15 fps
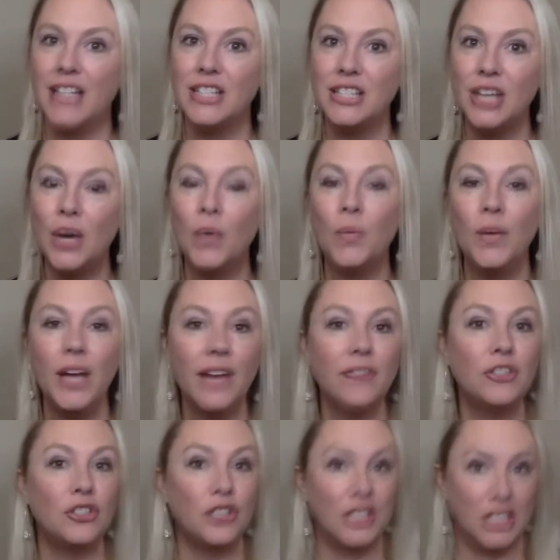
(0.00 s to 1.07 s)
So we have
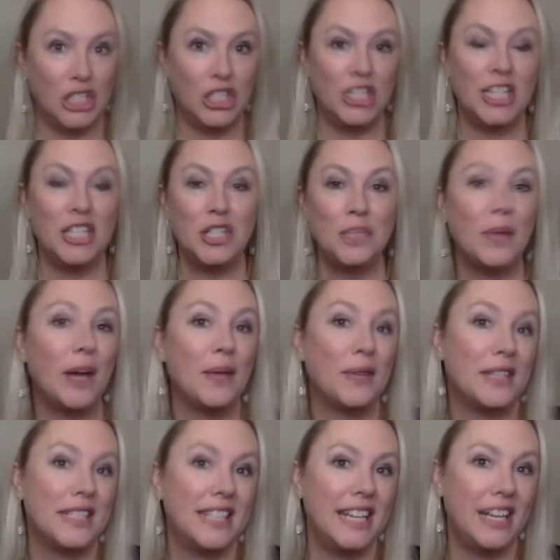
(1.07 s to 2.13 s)
a tradition that you might
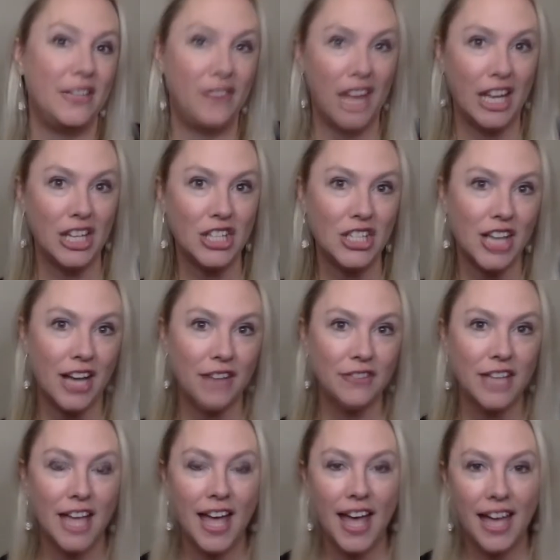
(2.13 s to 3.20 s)
want to take advantage of,
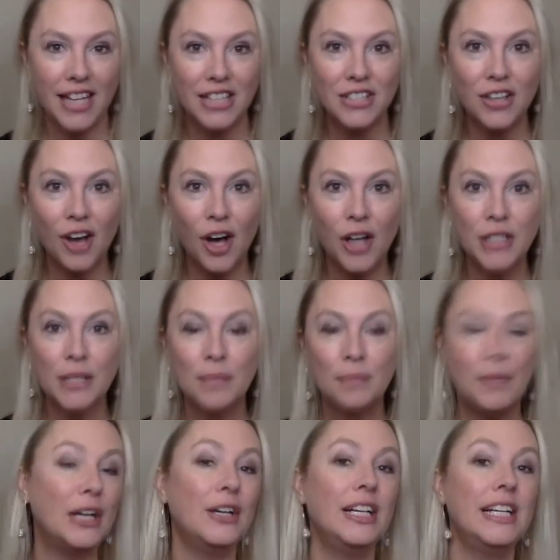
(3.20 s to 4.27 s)
and it's called
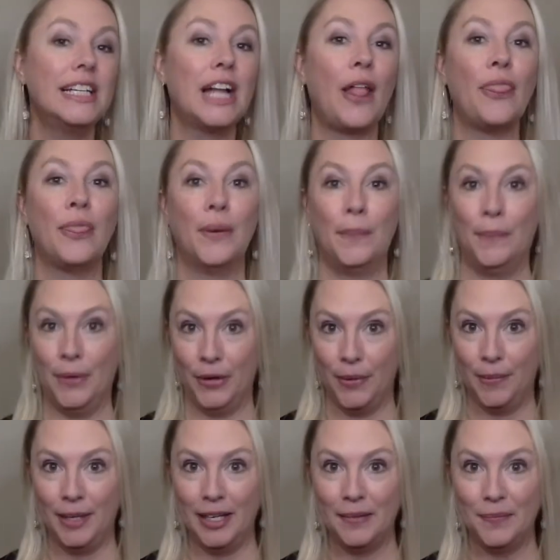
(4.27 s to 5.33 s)
burying the
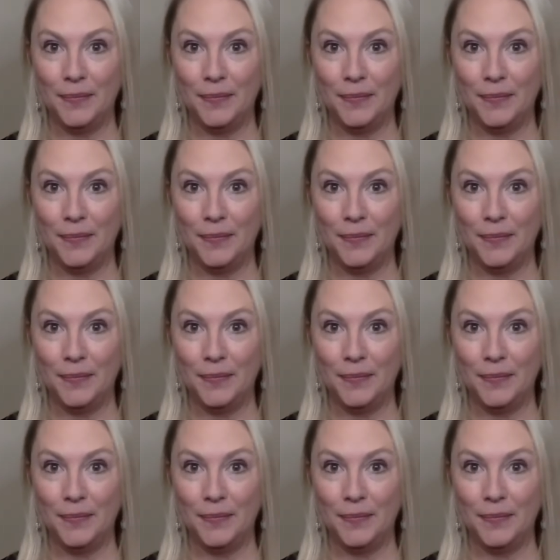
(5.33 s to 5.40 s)
bourbon.